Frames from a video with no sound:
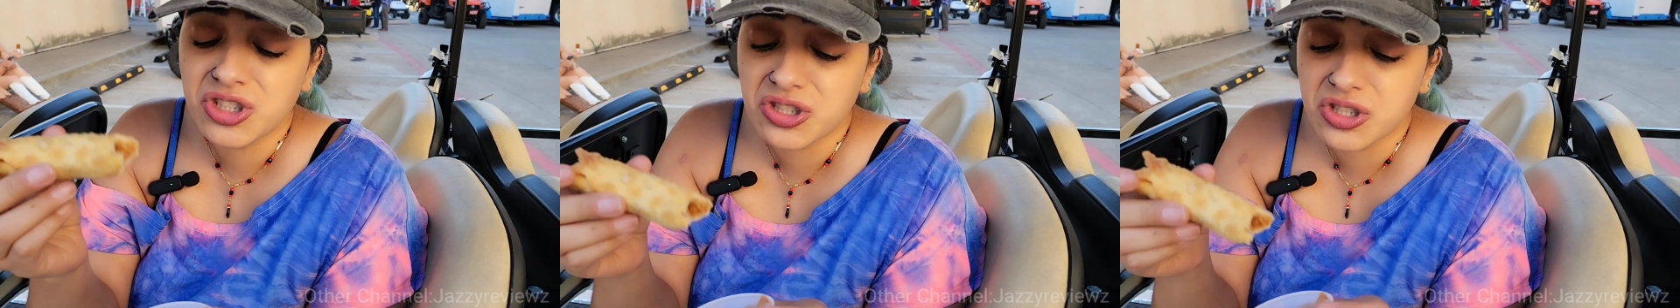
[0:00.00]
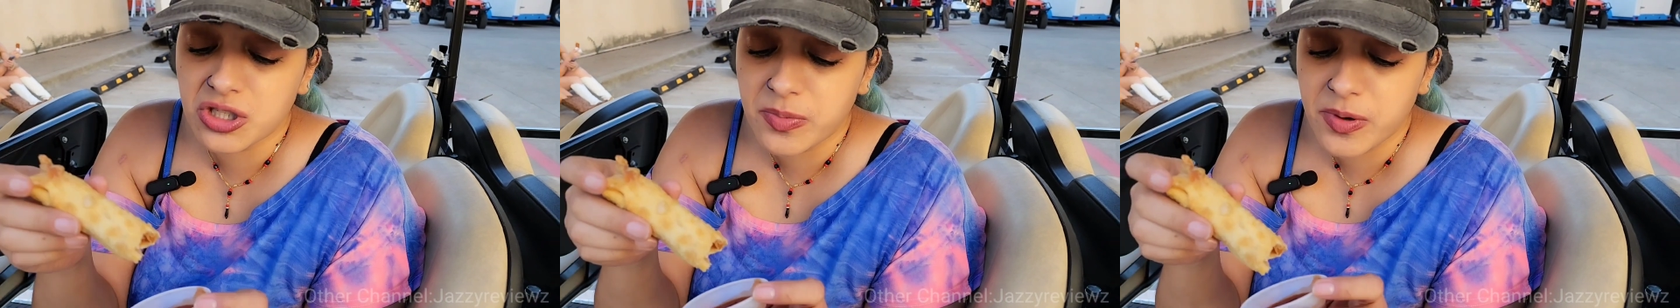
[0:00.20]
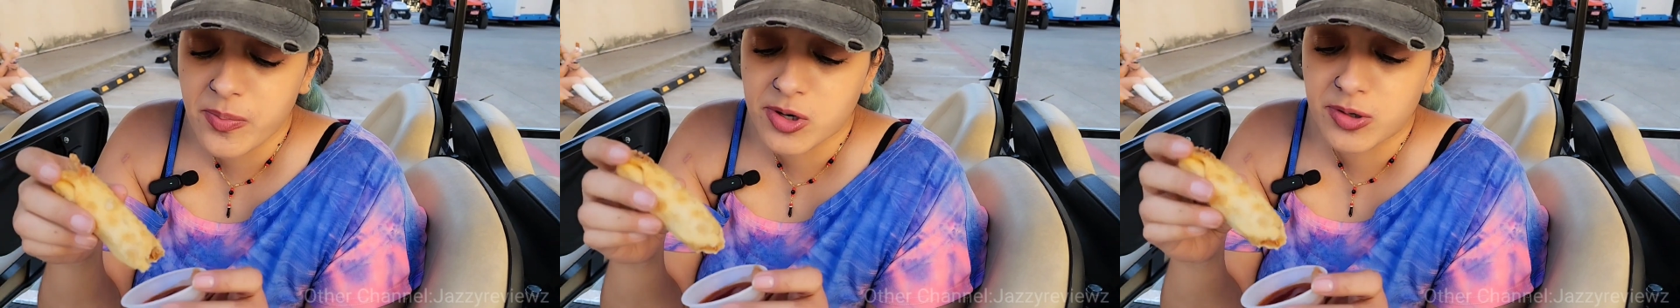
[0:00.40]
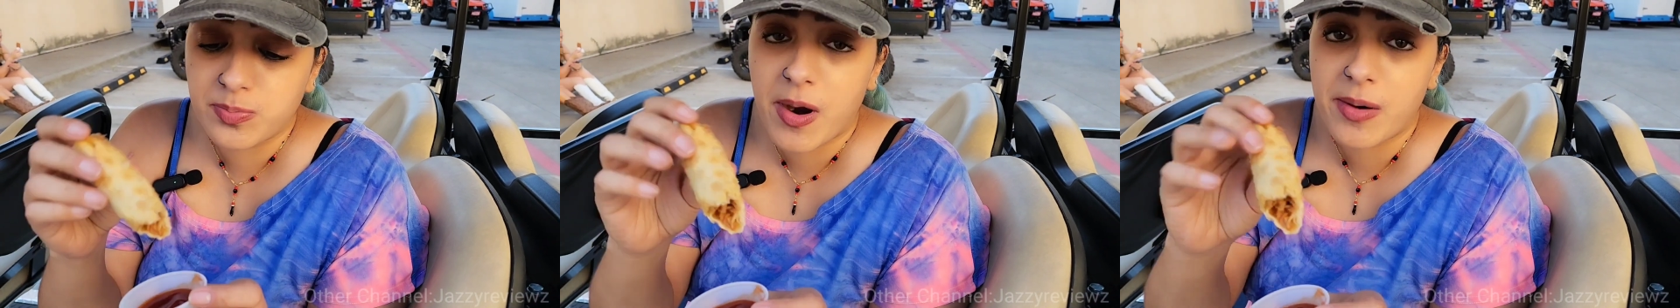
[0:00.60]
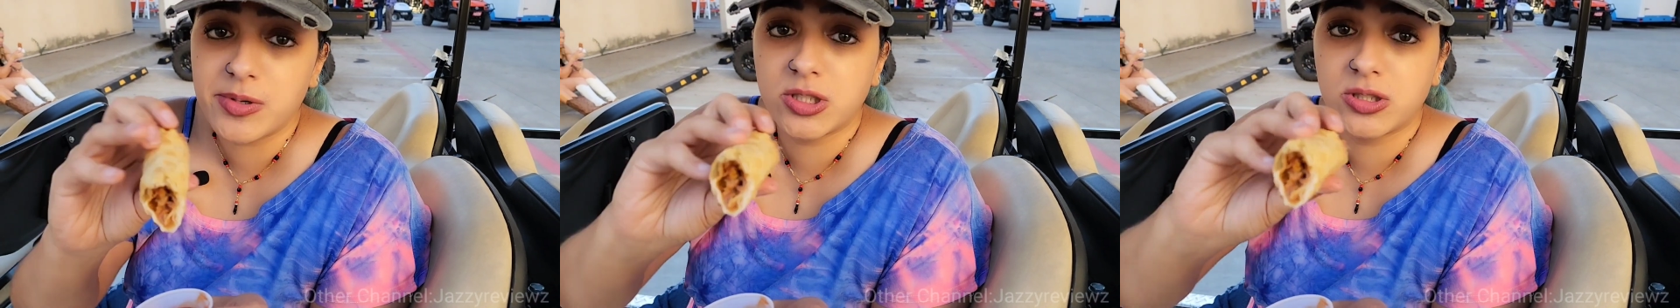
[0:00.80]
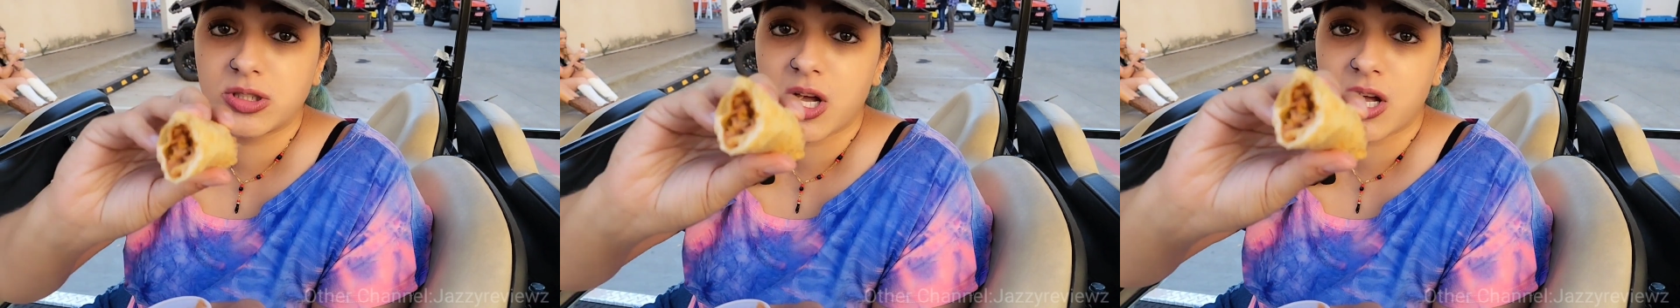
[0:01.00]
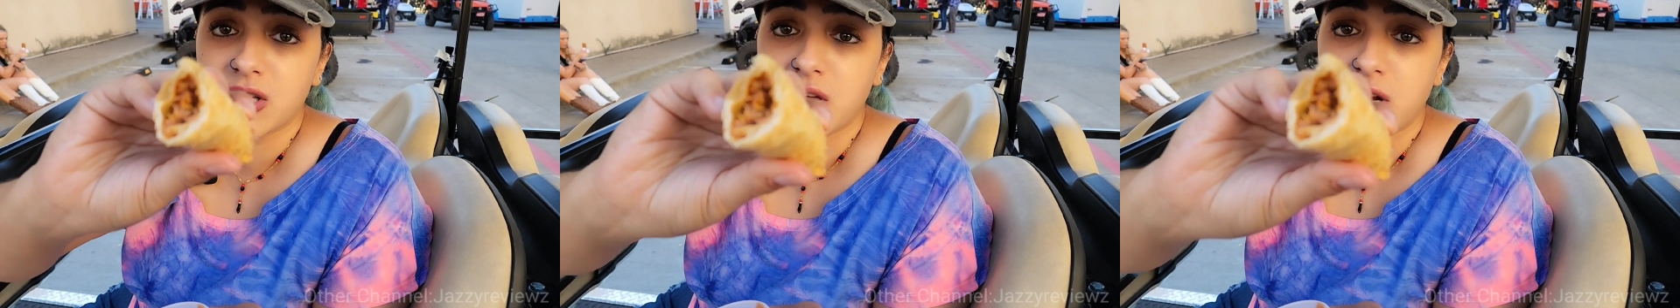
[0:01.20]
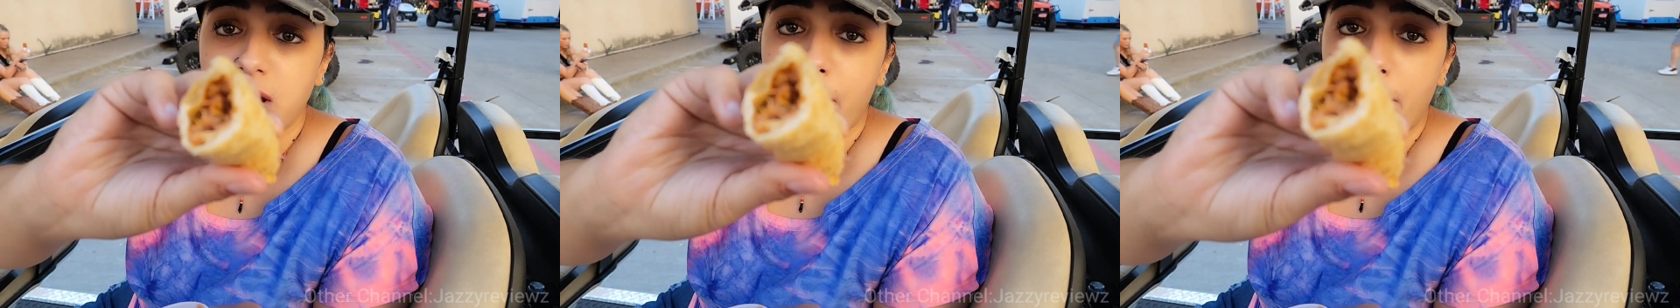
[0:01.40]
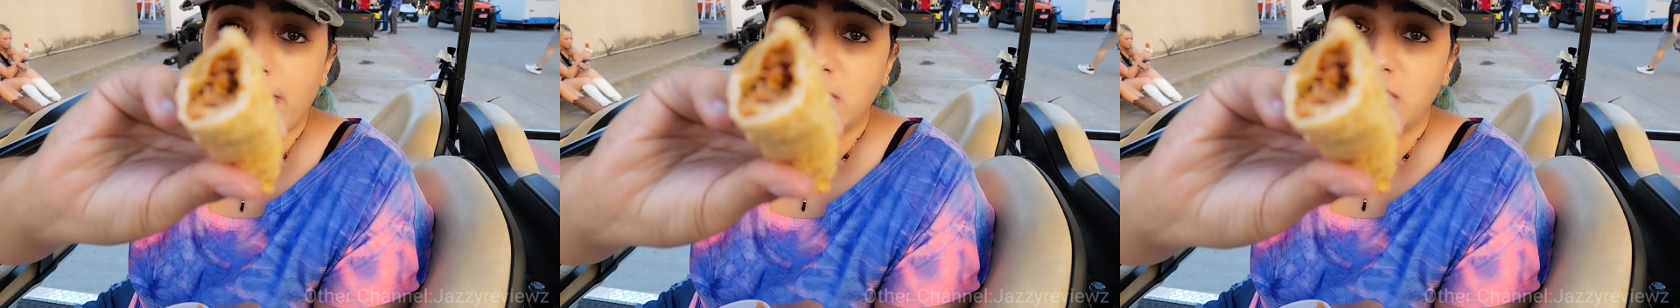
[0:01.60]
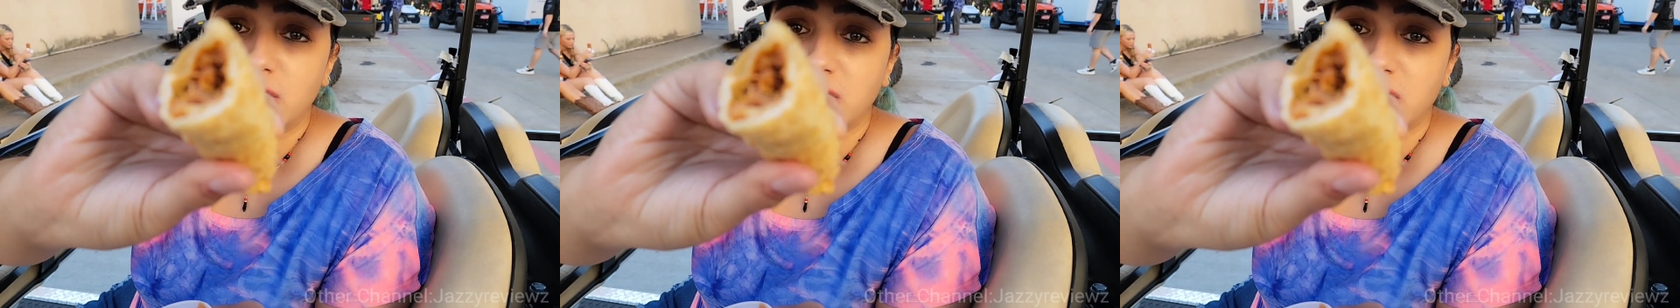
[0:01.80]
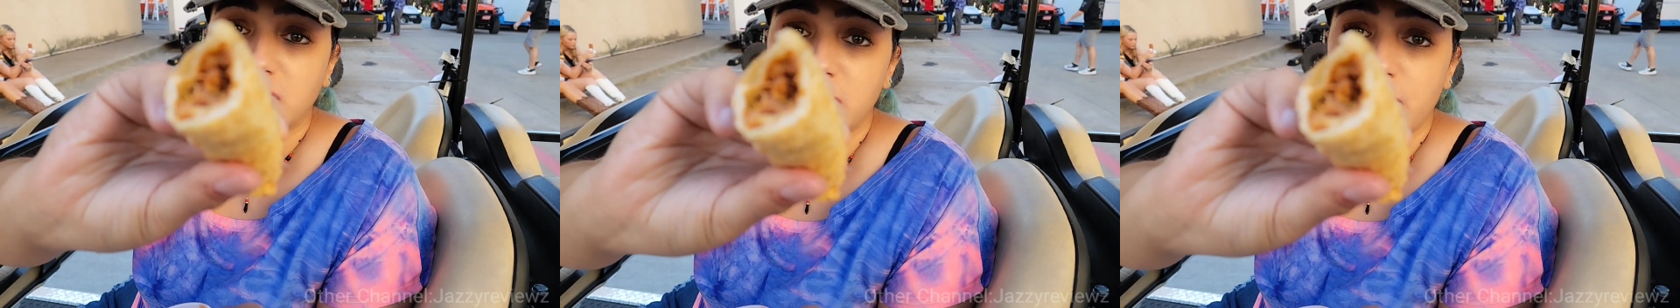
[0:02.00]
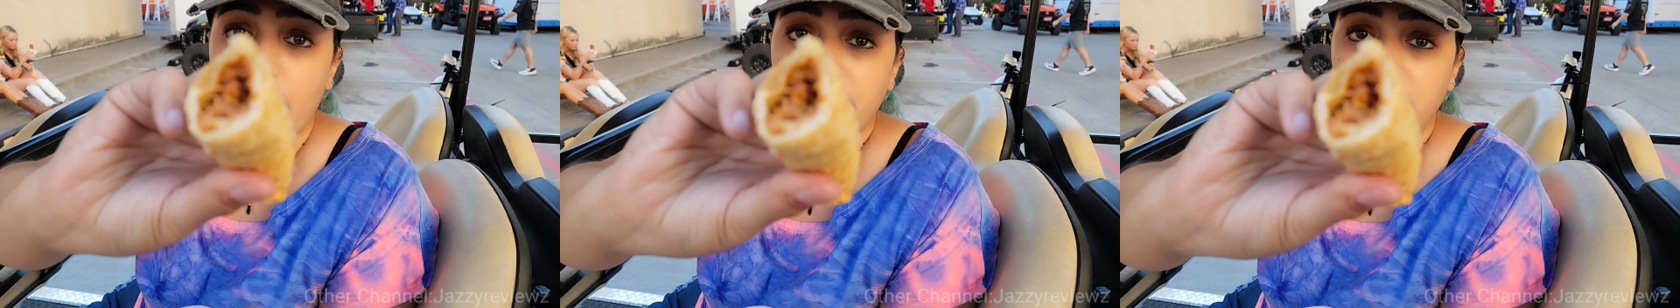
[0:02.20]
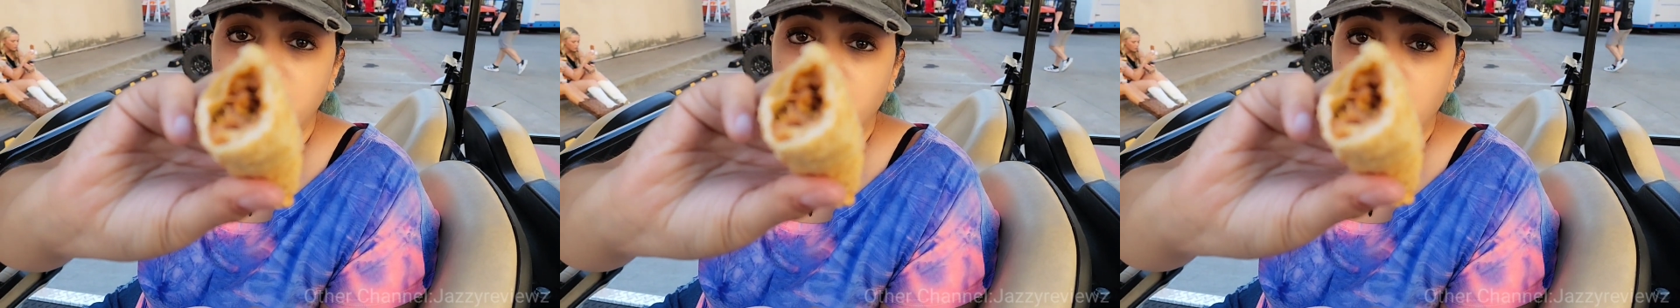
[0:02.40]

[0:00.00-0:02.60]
see a little bit more barbecue sauce on it, as you see.